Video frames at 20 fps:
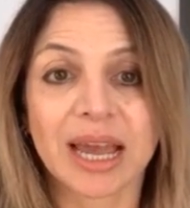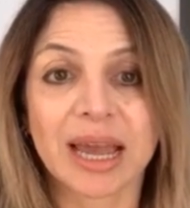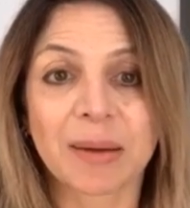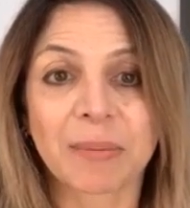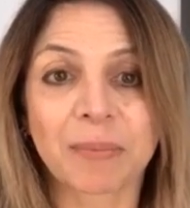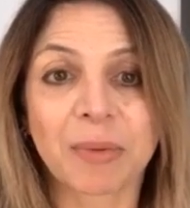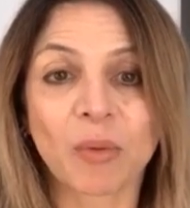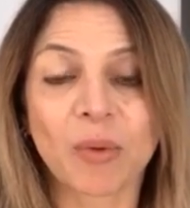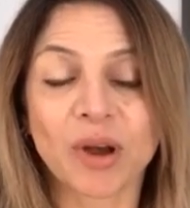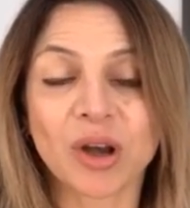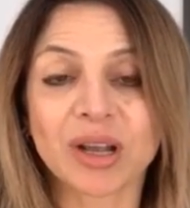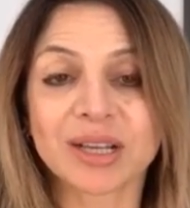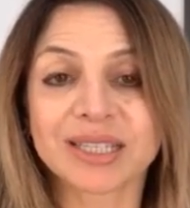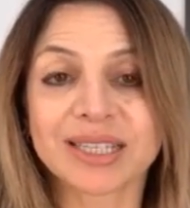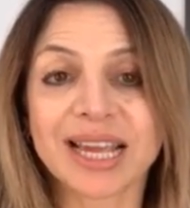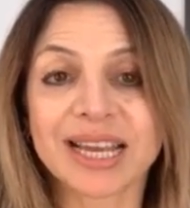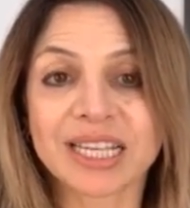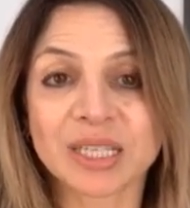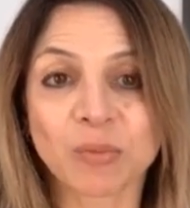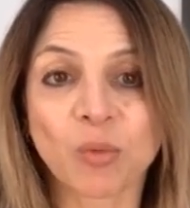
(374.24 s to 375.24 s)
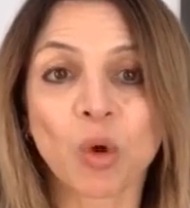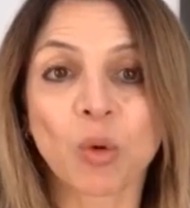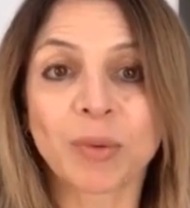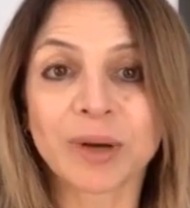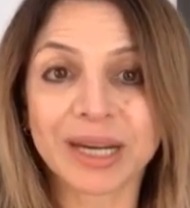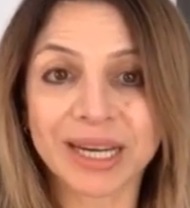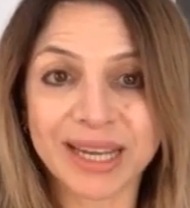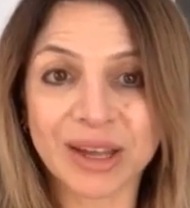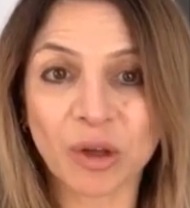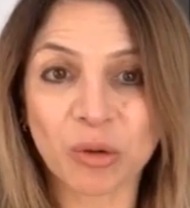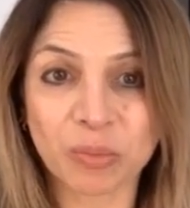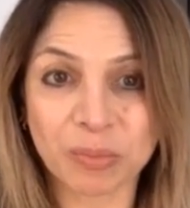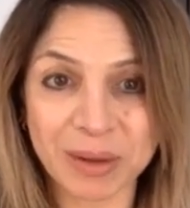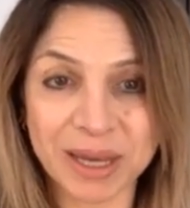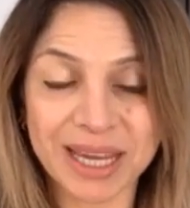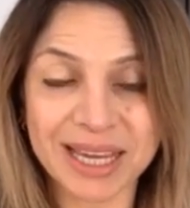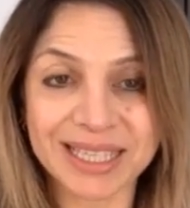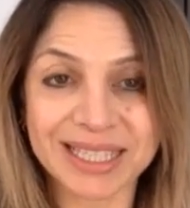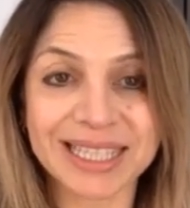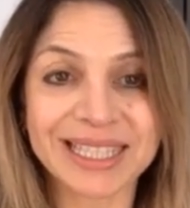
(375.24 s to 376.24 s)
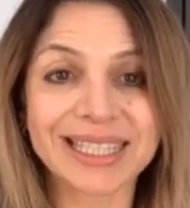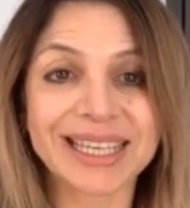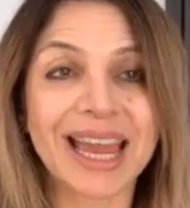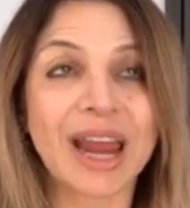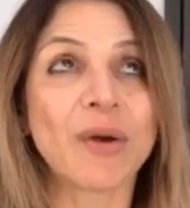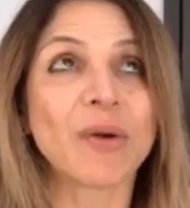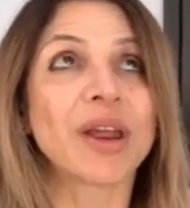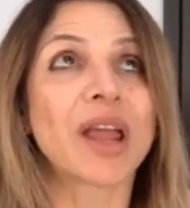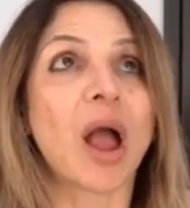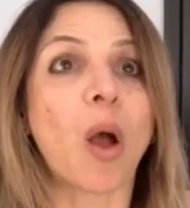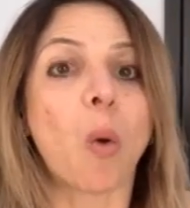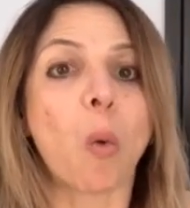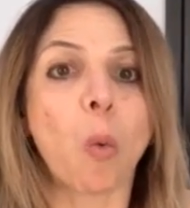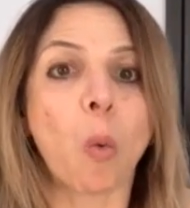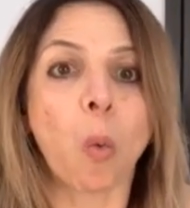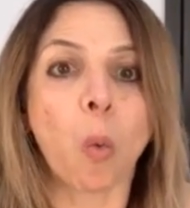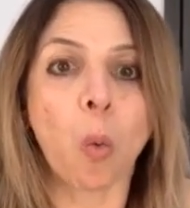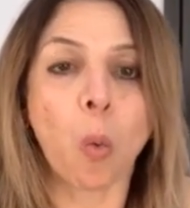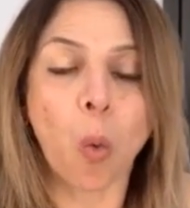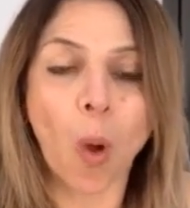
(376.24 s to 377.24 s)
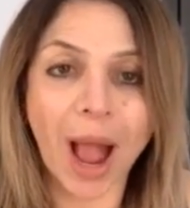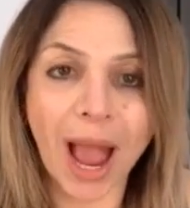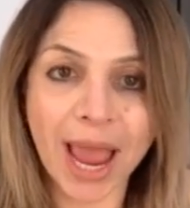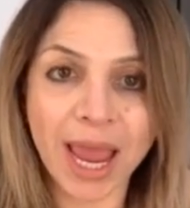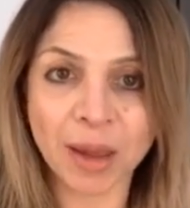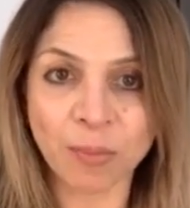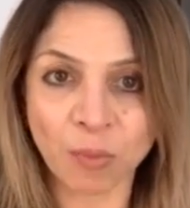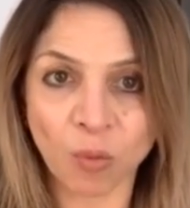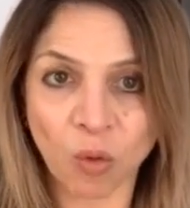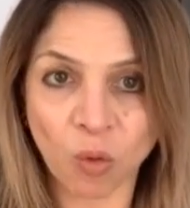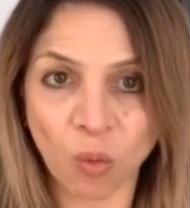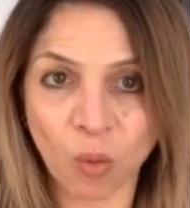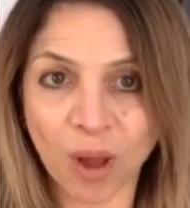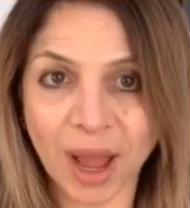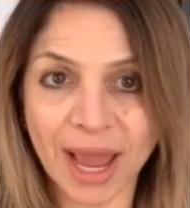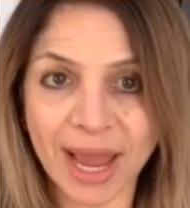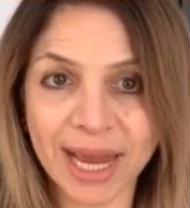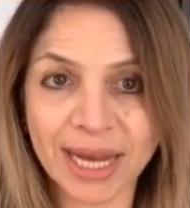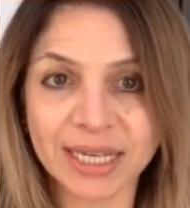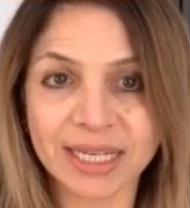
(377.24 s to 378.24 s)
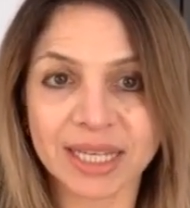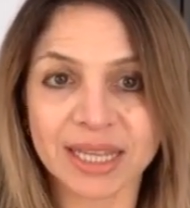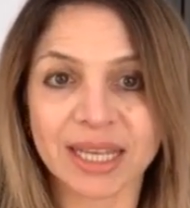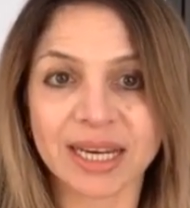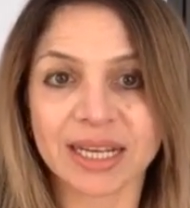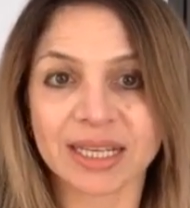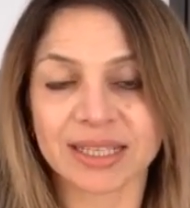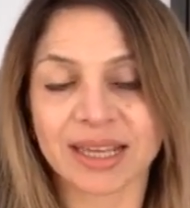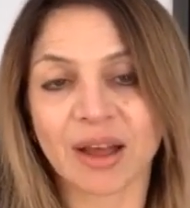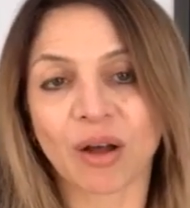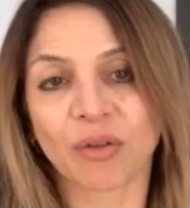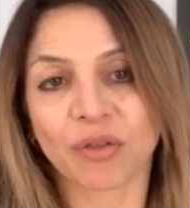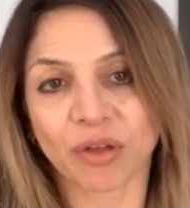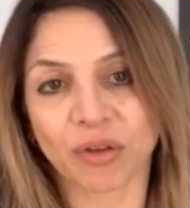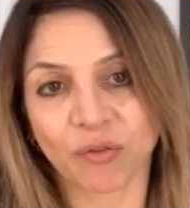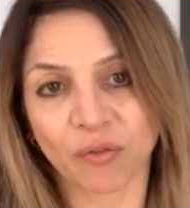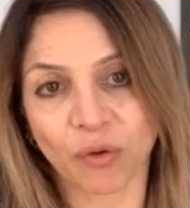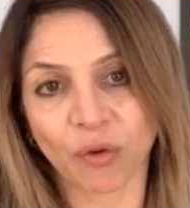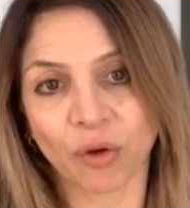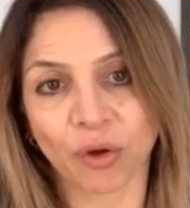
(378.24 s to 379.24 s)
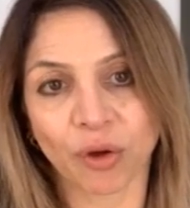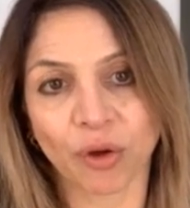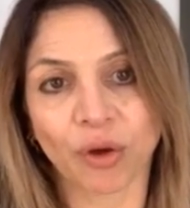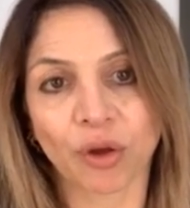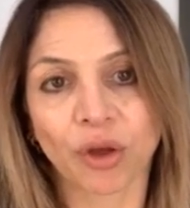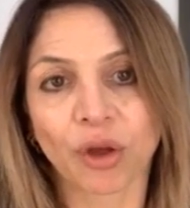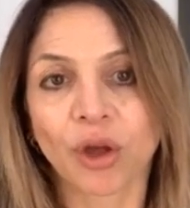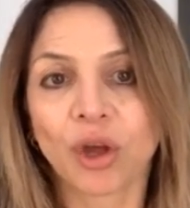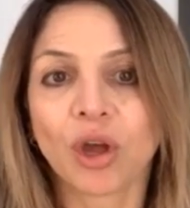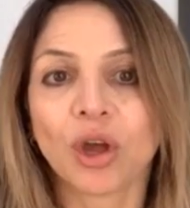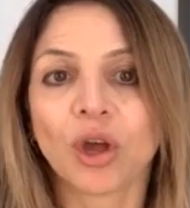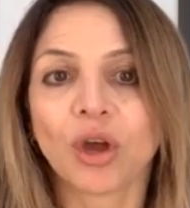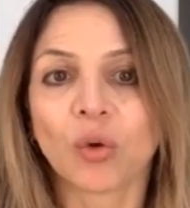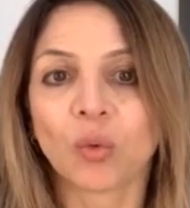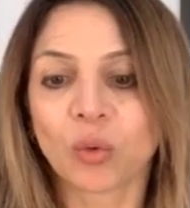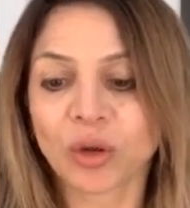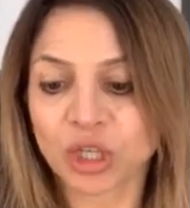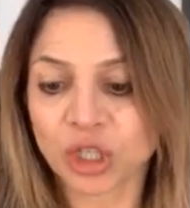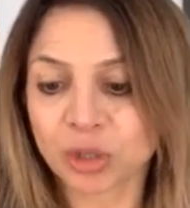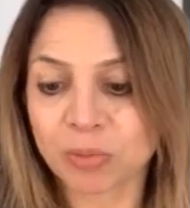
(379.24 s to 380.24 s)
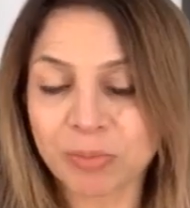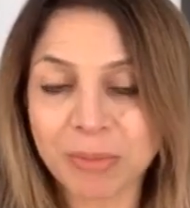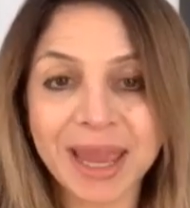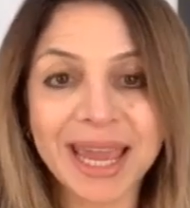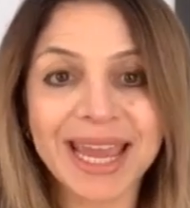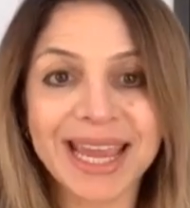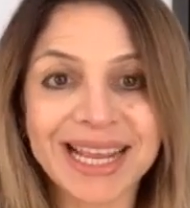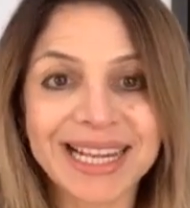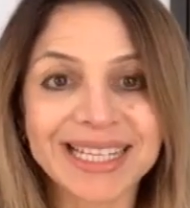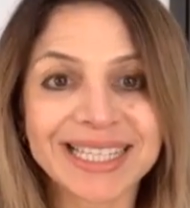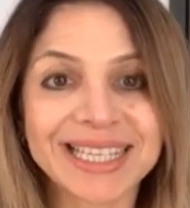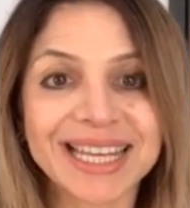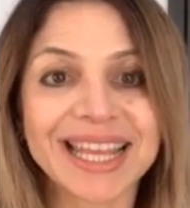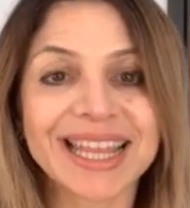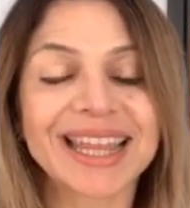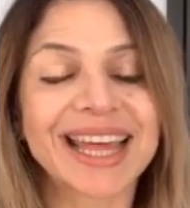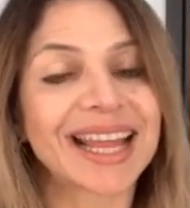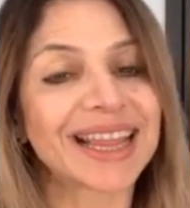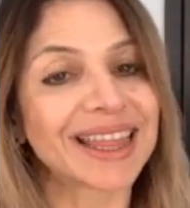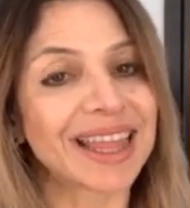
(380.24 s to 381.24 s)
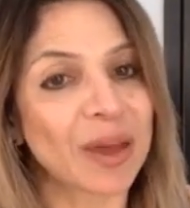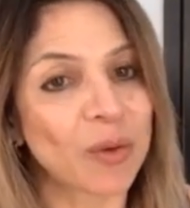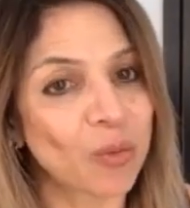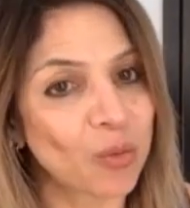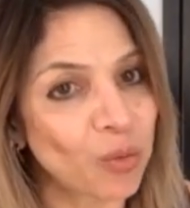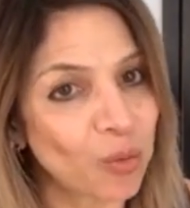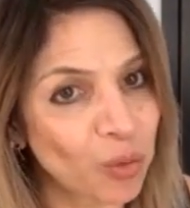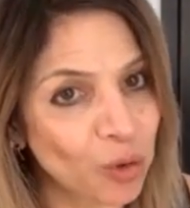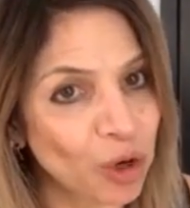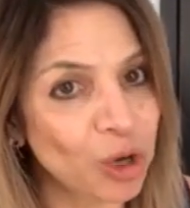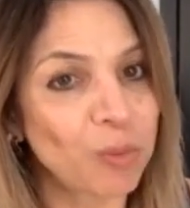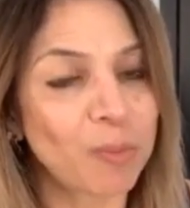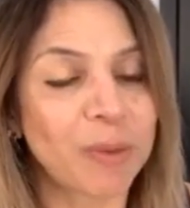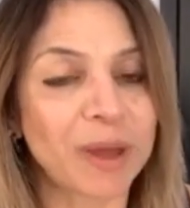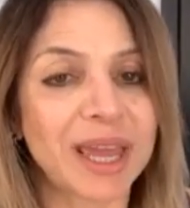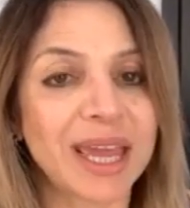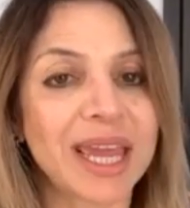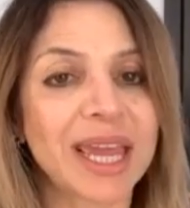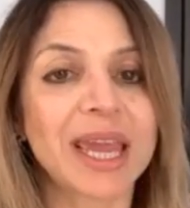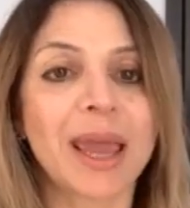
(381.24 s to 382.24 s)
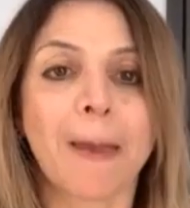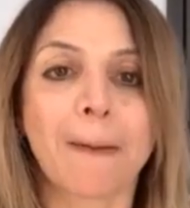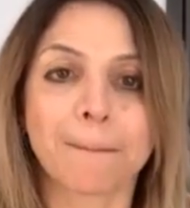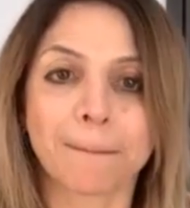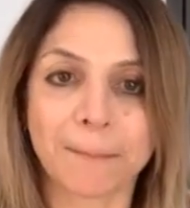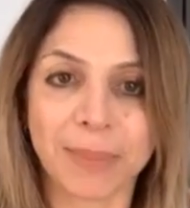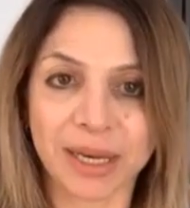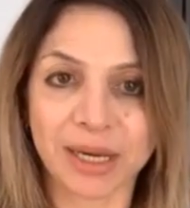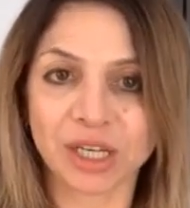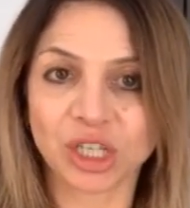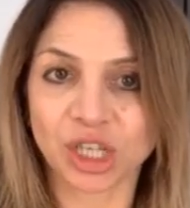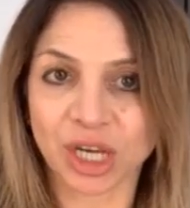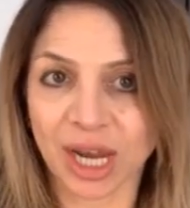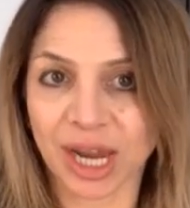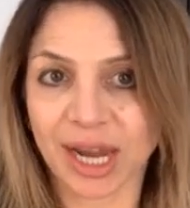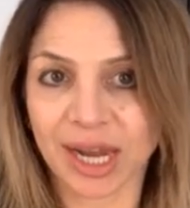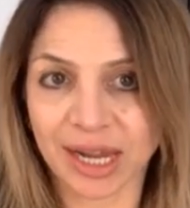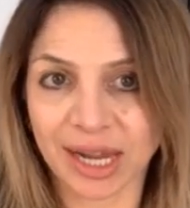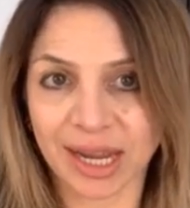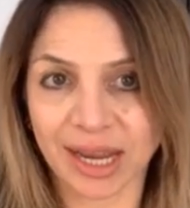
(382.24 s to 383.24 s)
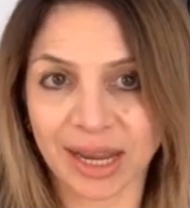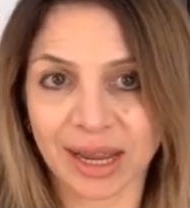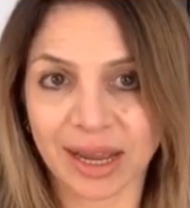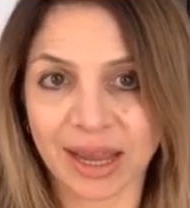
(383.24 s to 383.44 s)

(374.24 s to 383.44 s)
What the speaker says: But when I say is morbidly obese, is carrying way more weight than is healthy for her, which means that there would be binge eating.